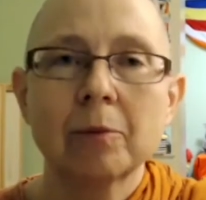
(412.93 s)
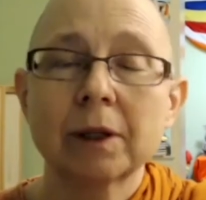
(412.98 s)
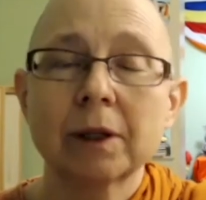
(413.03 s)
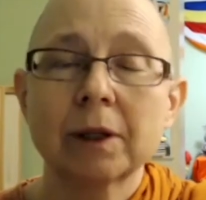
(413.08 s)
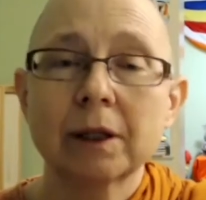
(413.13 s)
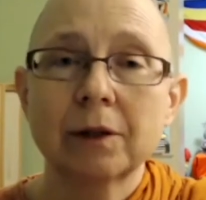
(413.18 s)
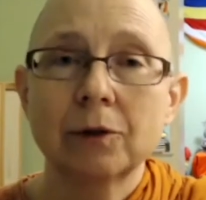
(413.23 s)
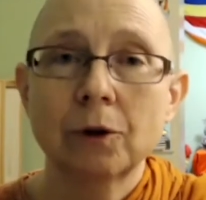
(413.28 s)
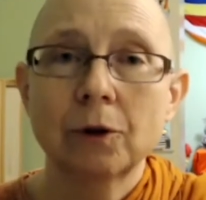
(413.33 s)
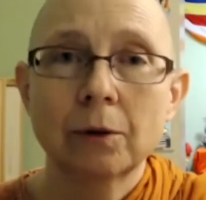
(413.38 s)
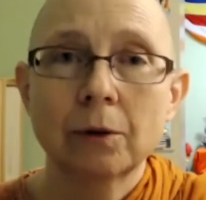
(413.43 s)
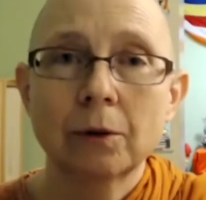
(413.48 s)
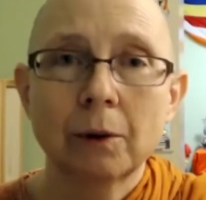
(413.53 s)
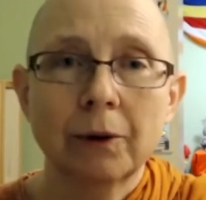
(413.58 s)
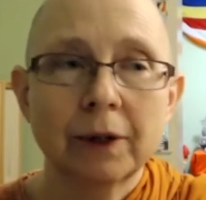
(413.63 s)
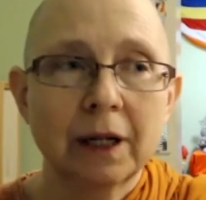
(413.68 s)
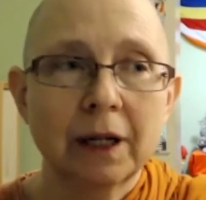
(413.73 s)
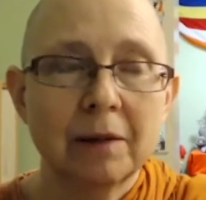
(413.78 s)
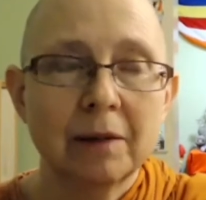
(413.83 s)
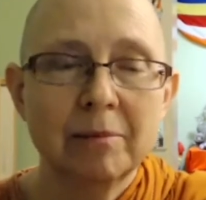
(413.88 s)
But if you throw
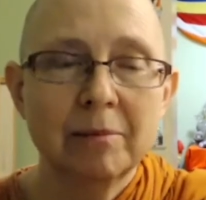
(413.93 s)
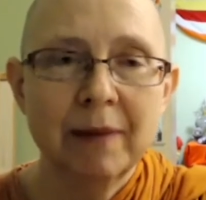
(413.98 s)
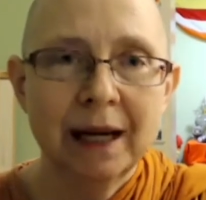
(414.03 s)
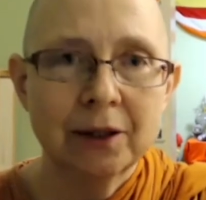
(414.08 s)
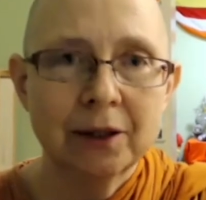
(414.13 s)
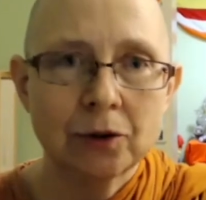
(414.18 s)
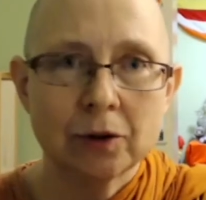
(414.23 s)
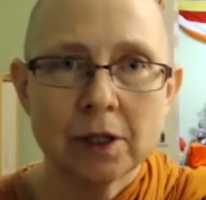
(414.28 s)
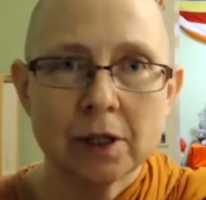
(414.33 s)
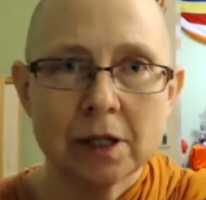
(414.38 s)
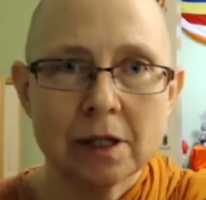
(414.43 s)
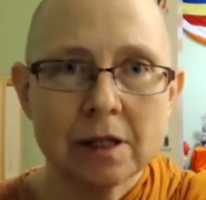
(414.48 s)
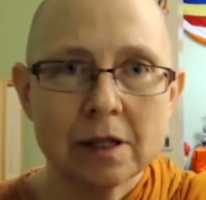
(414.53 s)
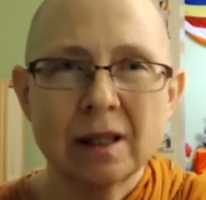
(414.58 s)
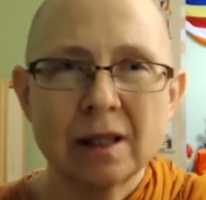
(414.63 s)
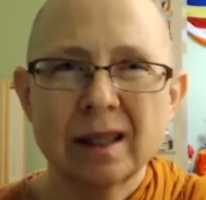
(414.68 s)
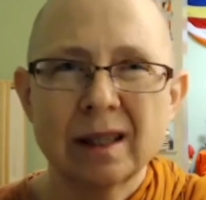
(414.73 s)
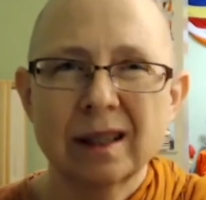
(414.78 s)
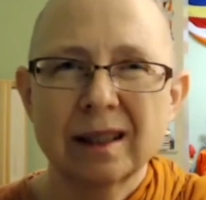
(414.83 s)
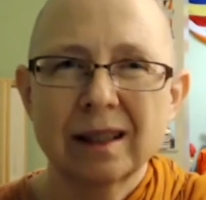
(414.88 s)
it at a mattress,
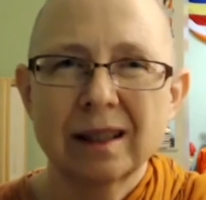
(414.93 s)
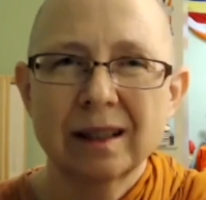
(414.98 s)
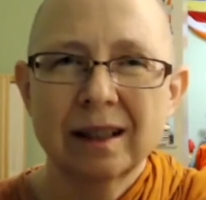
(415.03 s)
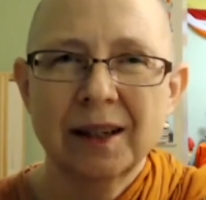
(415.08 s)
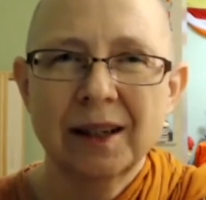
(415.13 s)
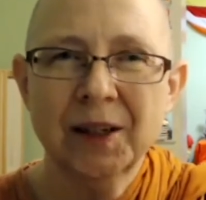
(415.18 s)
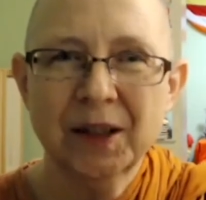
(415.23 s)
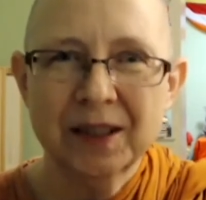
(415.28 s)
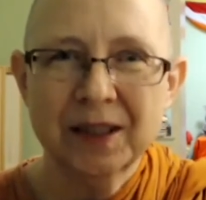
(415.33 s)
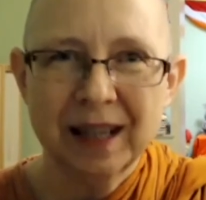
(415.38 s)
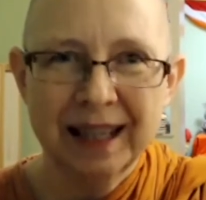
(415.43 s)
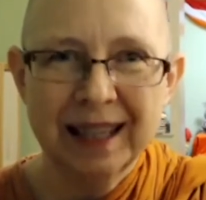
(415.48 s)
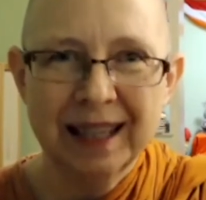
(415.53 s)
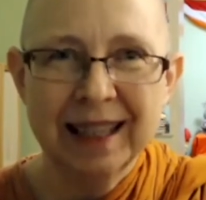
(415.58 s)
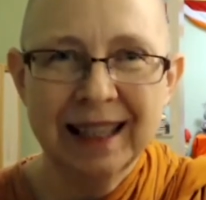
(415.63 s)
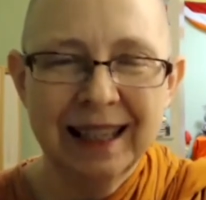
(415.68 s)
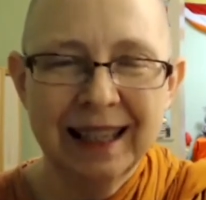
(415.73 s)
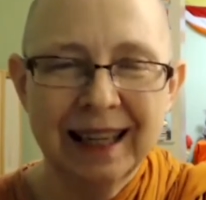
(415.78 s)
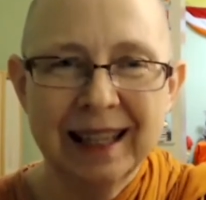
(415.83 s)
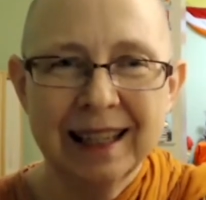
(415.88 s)

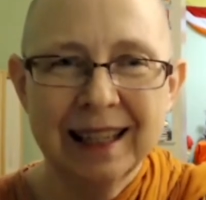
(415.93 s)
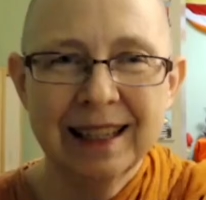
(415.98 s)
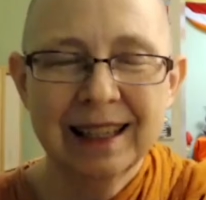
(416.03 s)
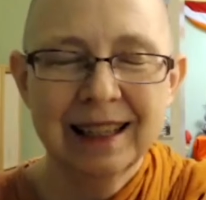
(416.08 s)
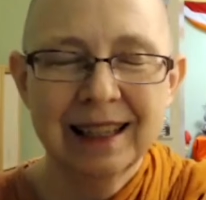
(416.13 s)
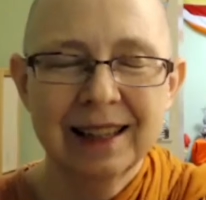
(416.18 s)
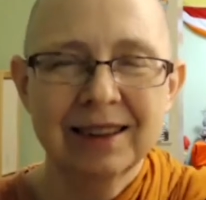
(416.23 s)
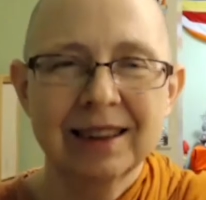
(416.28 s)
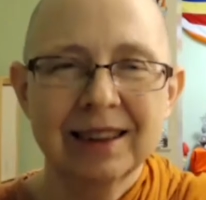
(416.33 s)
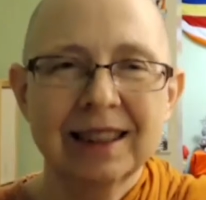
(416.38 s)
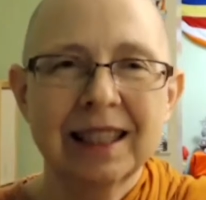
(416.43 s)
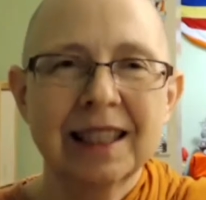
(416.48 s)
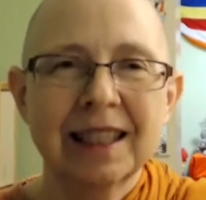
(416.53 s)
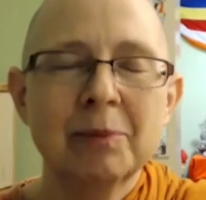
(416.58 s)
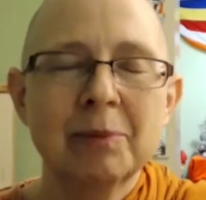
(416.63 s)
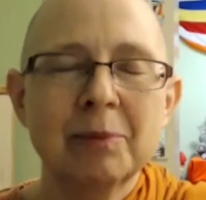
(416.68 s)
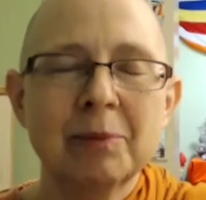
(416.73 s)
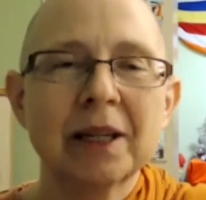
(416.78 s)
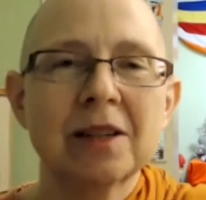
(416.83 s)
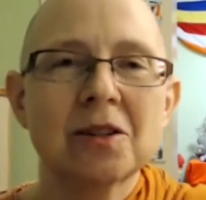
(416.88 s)
leaned
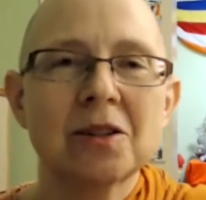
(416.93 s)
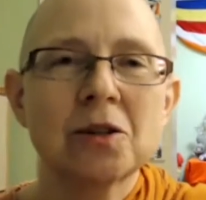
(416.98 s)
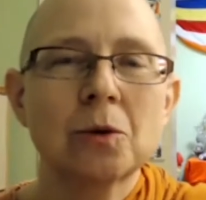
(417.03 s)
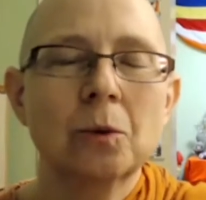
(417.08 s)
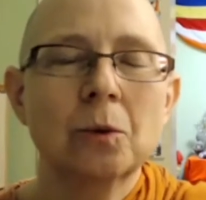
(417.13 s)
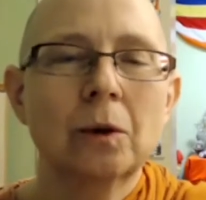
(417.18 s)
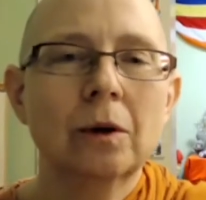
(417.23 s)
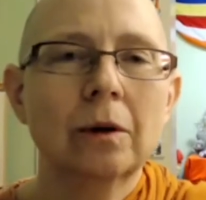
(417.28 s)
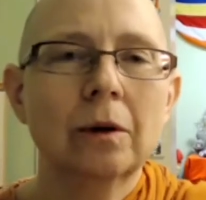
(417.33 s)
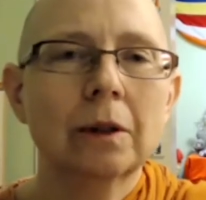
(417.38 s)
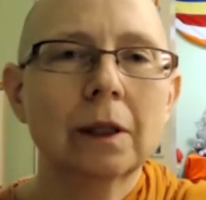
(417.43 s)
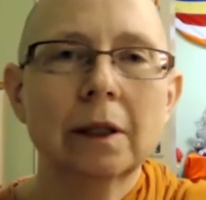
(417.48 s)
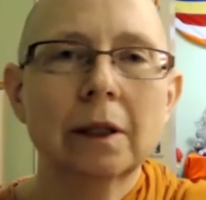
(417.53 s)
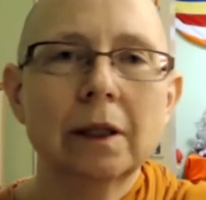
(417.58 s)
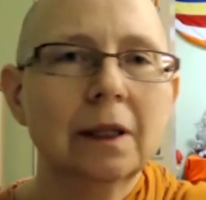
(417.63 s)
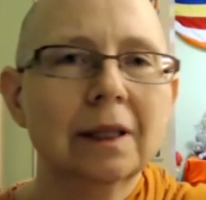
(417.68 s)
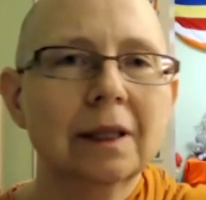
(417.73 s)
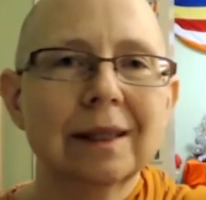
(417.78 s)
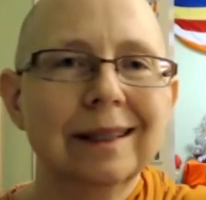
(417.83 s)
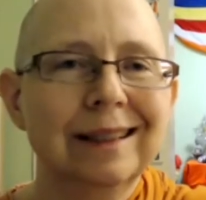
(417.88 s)
up against the wall,
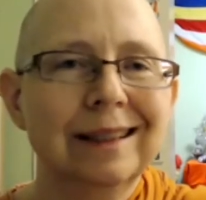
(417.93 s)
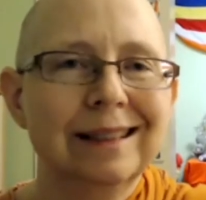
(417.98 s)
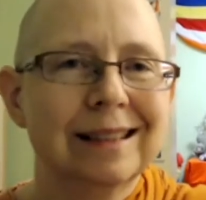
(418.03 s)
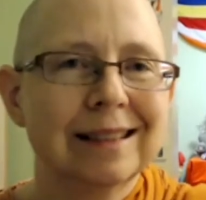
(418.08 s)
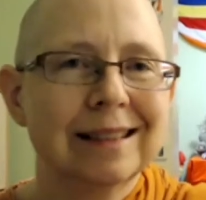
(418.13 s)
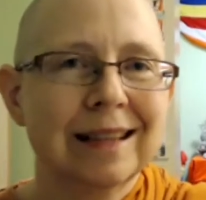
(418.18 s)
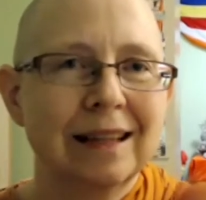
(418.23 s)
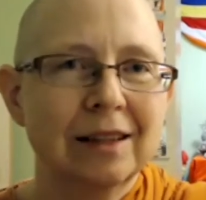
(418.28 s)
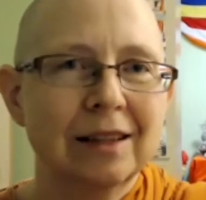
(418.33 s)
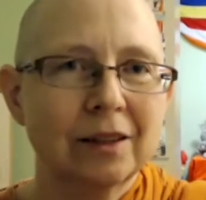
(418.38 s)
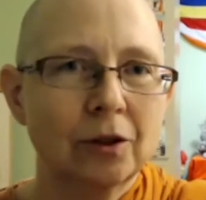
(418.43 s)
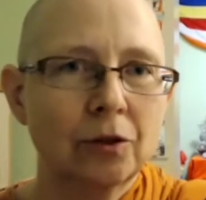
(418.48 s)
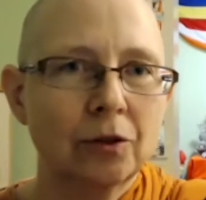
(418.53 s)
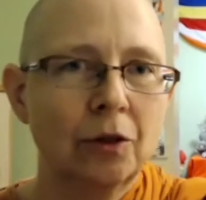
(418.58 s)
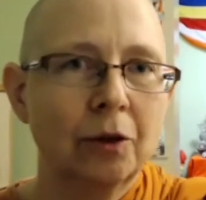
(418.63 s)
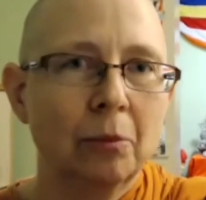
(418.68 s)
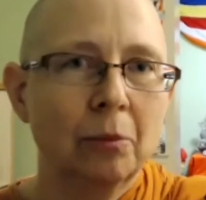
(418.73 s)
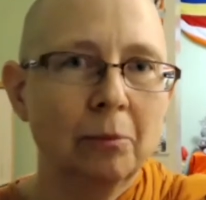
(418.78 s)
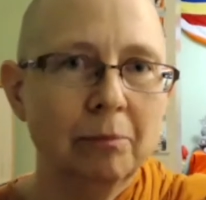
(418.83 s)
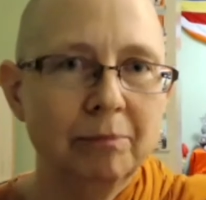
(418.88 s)
it just kind of goes
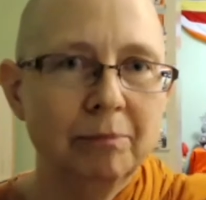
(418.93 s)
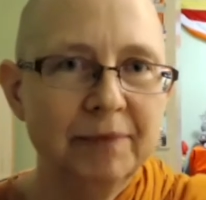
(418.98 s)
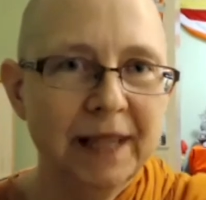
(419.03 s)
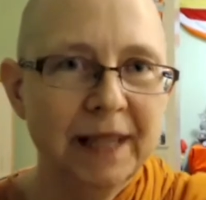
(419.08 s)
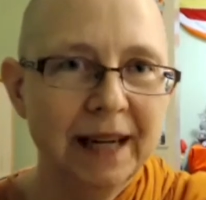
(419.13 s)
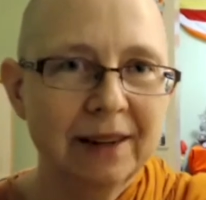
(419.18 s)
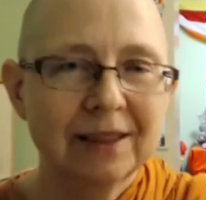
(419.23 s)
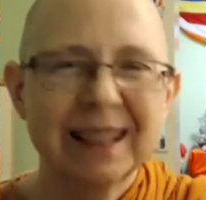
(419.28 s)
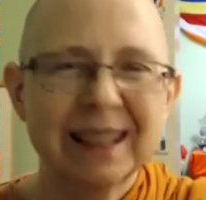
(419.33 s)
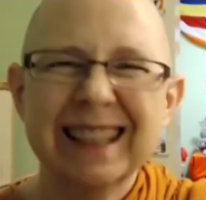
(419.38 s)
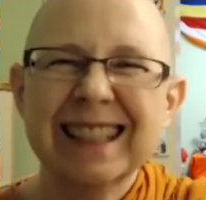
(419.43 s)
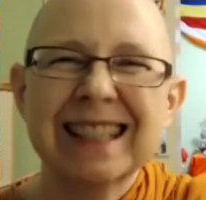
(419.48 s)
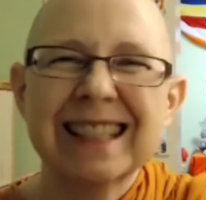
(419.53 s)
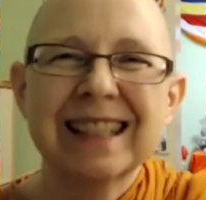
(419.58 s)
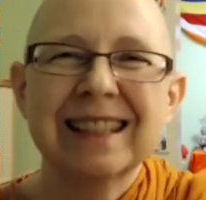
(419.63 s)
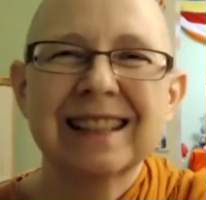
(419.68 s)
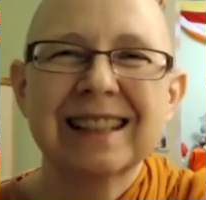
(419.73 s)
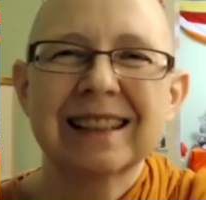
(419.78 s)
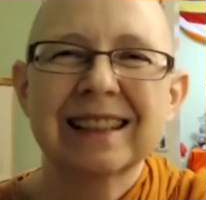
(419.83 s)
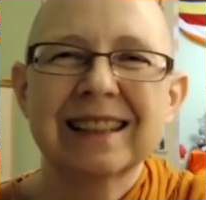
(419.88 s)
thump down. It
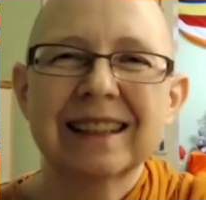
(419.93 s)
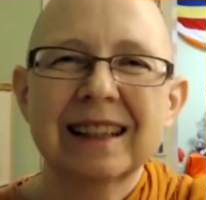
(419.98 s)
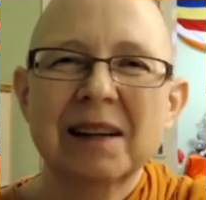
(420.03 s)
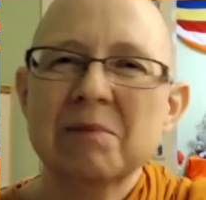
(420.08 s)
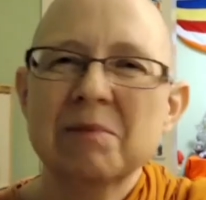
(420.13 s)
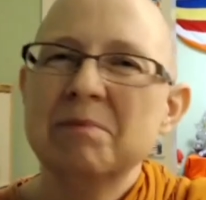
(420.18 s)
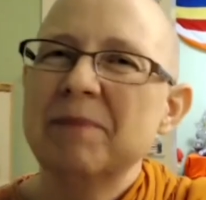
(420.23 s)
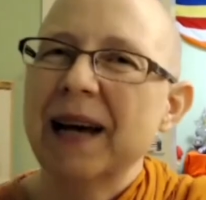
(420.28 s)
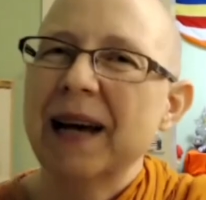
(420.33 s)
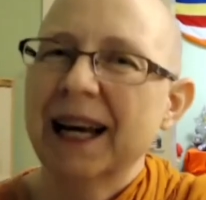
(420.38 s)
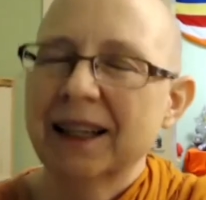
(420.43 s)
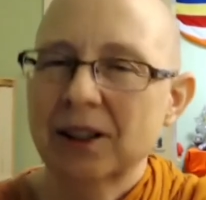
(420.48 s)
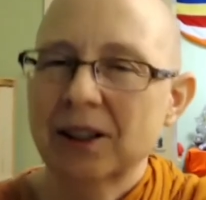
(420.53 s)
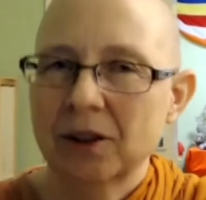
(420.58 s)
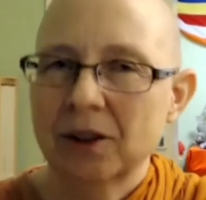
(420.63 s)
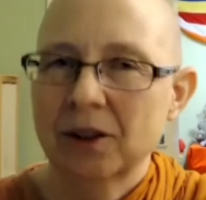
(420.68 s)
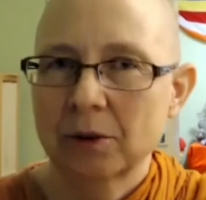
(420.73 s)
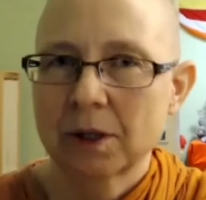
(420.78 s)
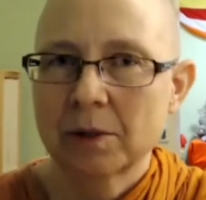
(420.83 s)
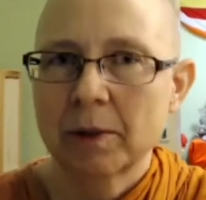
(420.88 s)
doesn't come back at
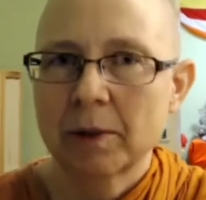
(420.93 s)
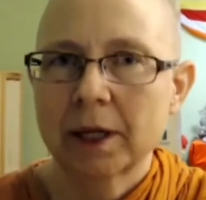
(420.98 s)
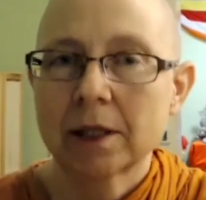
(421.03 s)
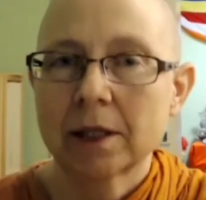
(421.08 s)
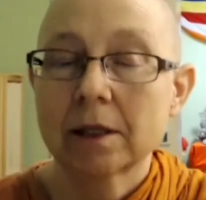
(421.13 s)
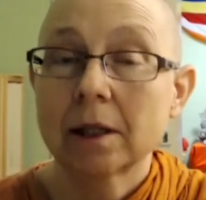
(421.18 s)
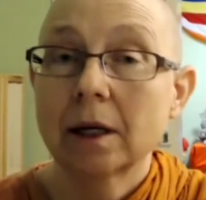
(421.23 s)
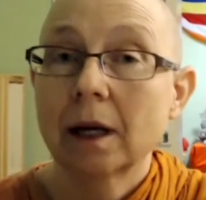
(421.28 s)
you as much.